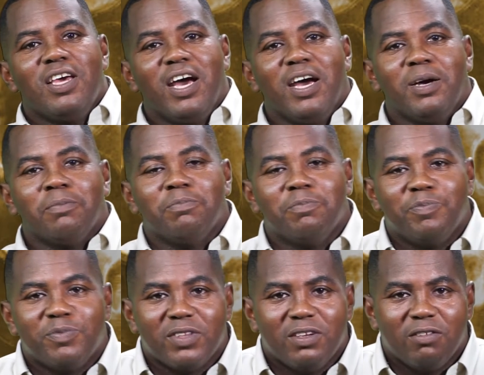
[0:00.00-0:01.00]

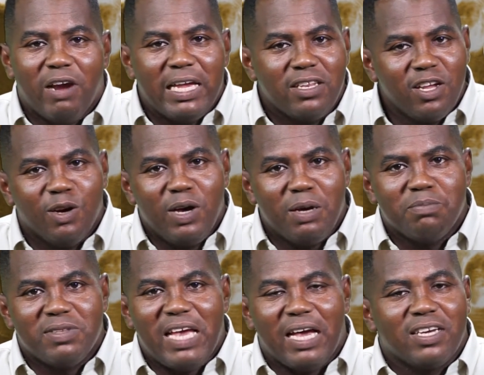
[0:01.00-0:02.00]
Right now,
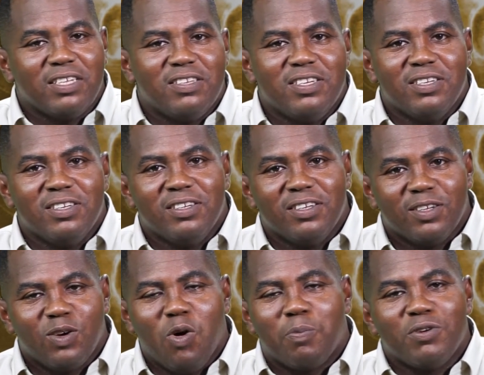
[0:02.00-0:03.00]
I'm targeting
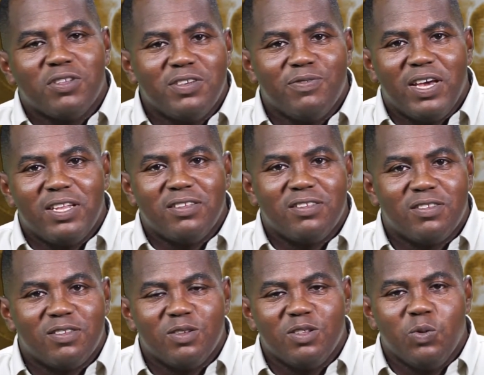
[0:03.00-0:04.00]
corporate
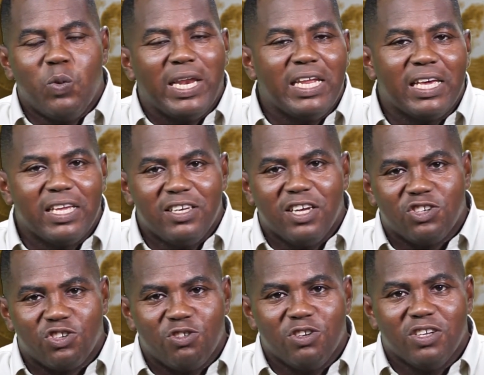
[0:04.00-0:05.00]
events, the wedding
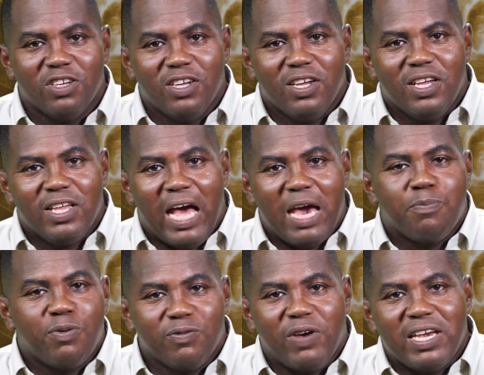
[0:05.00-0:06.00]
industry. I
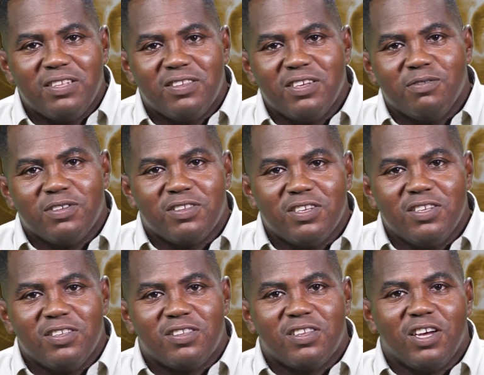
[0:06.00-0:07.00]
provide
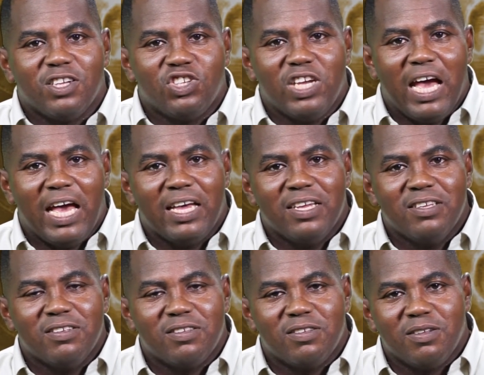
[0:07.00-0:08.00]
services such
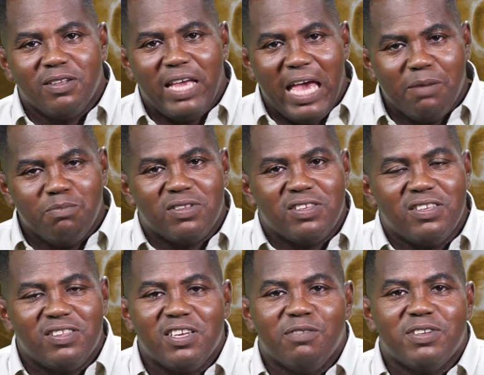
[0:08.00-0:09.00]
as MC
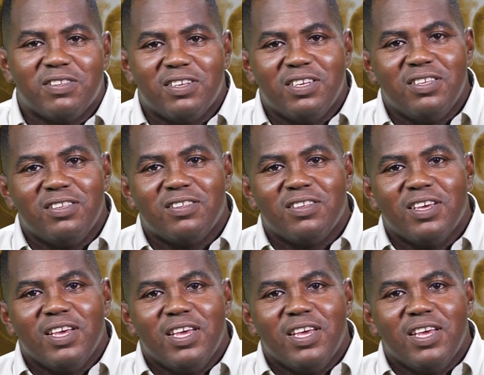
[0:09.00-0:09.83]
services,